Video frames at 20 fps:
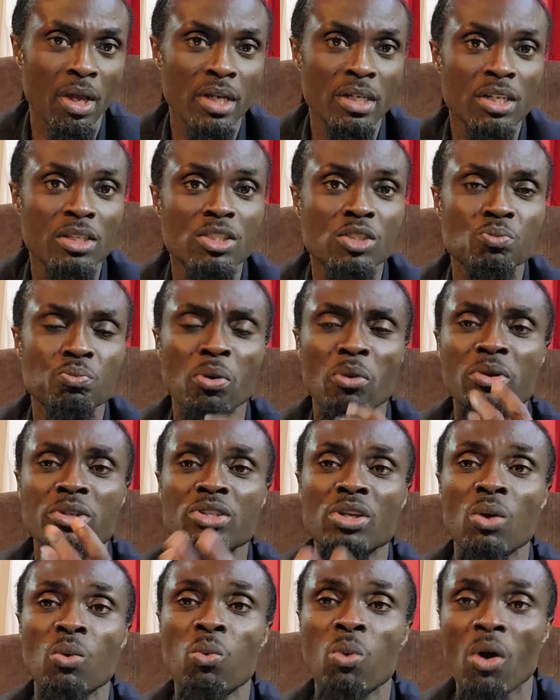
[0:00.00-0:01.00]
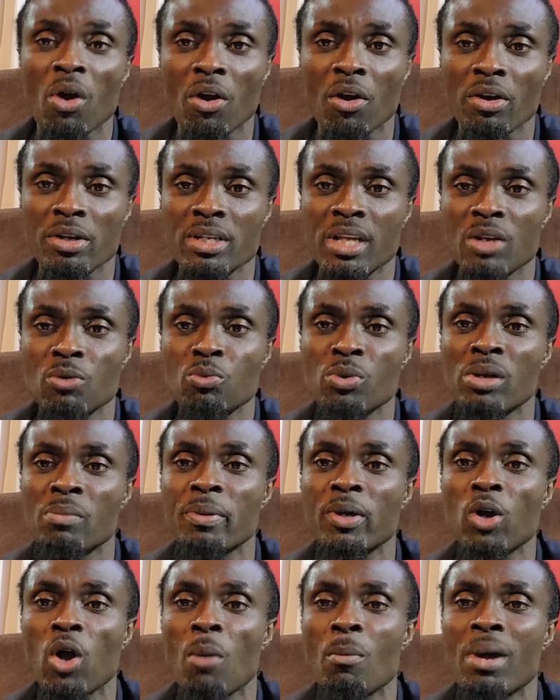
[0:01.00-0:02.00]
the spiritual word that will
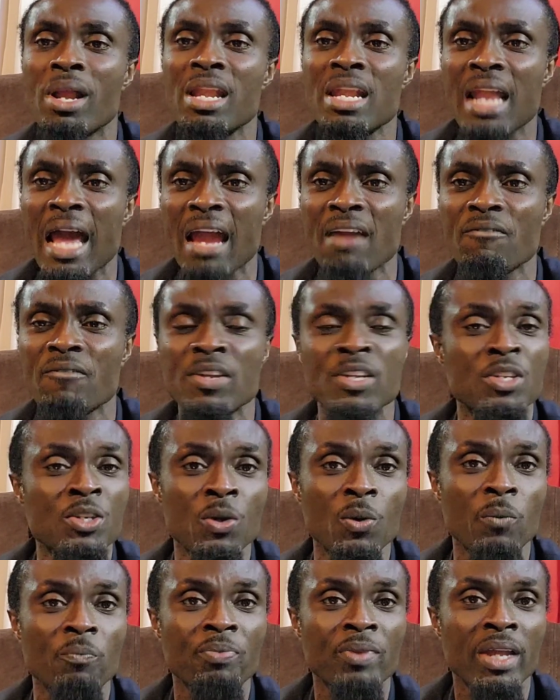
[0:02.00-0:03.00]
become alive in you.